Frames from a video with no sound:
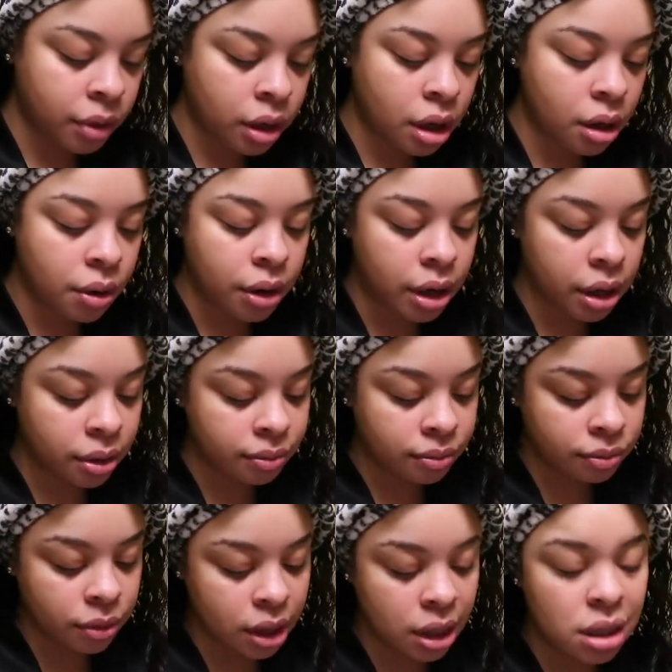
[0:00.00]
okay,
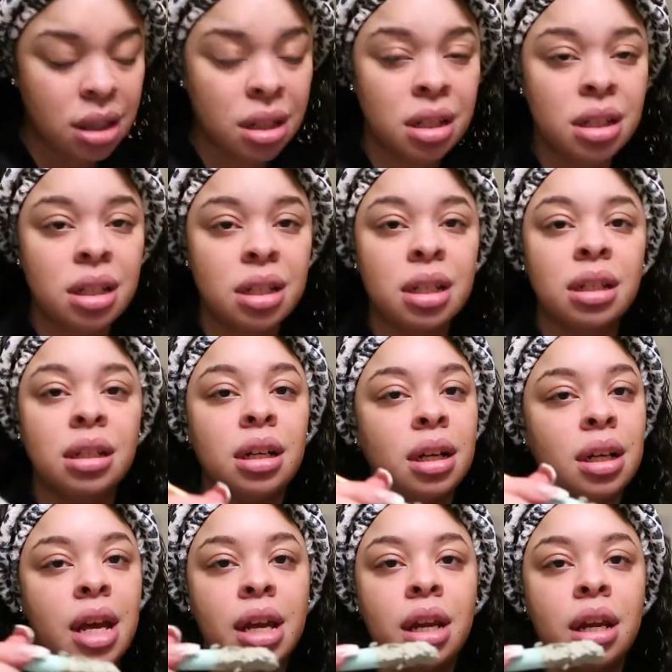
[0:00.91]
this doesn't look
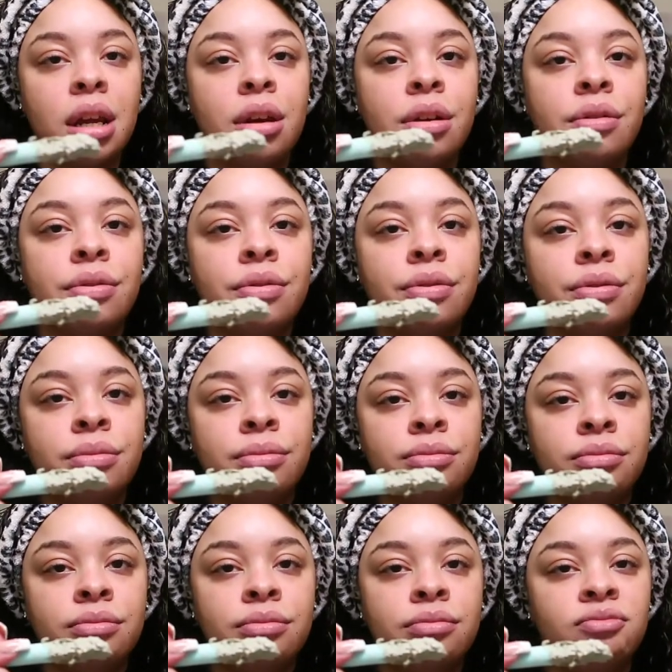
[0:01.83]
like enough.
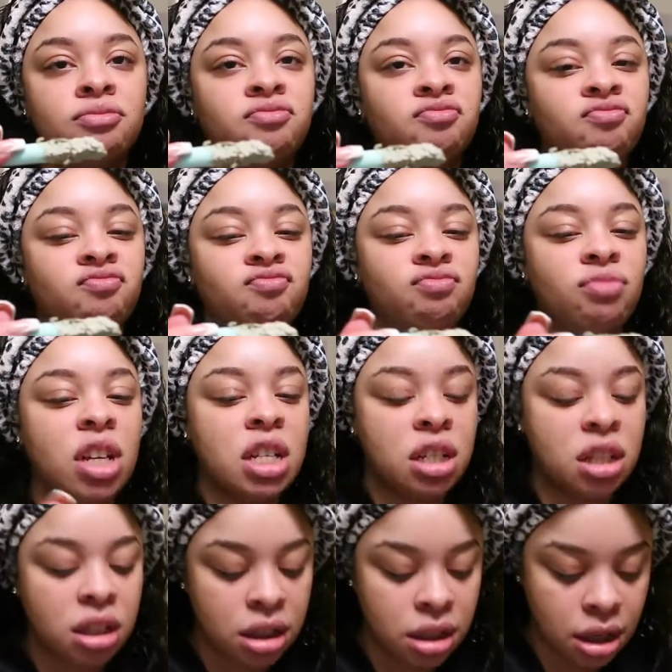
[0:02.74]
It just